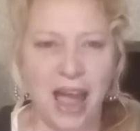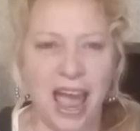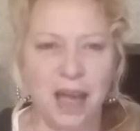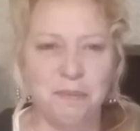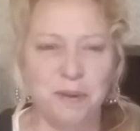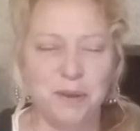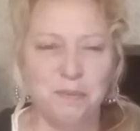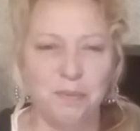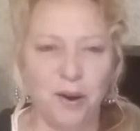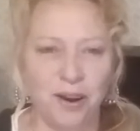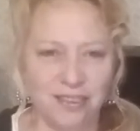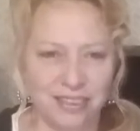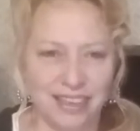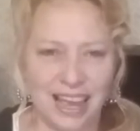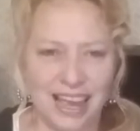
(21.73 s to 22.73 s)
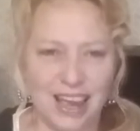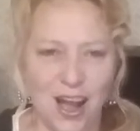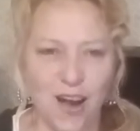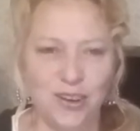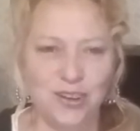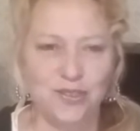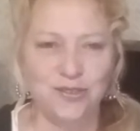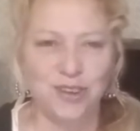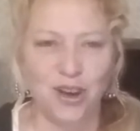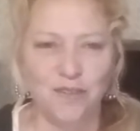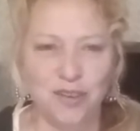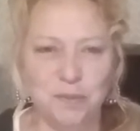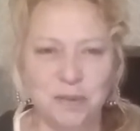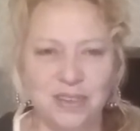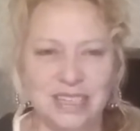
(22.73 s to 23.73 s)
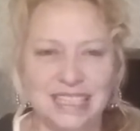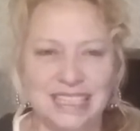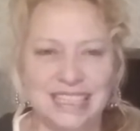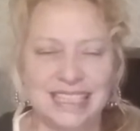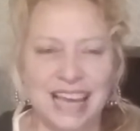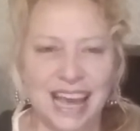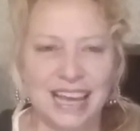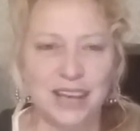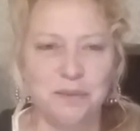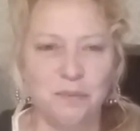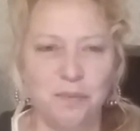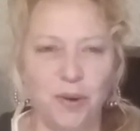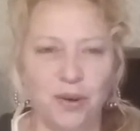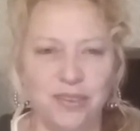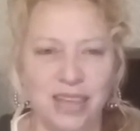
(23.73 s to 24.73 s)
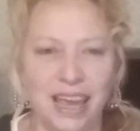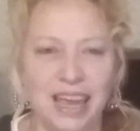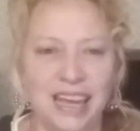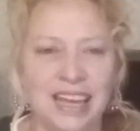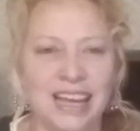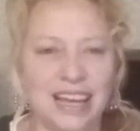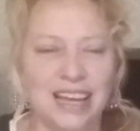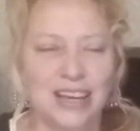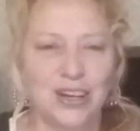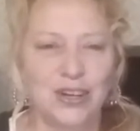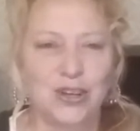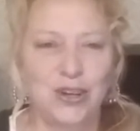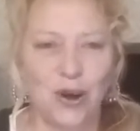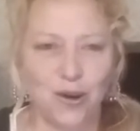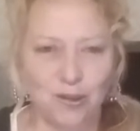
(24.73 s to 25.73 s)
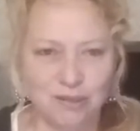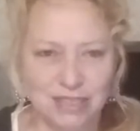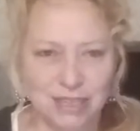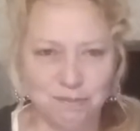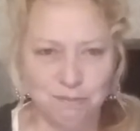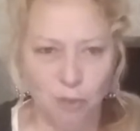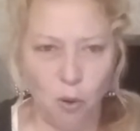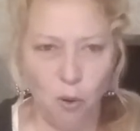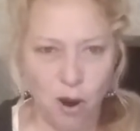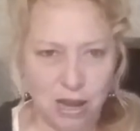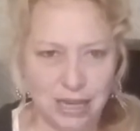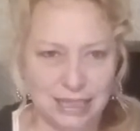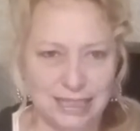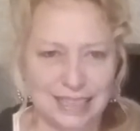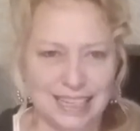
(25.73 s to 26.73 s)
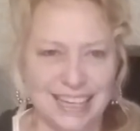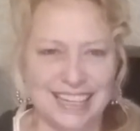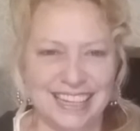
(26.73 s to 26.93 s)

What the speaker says: happy birthday all you November the 2nd birthday girls and boys.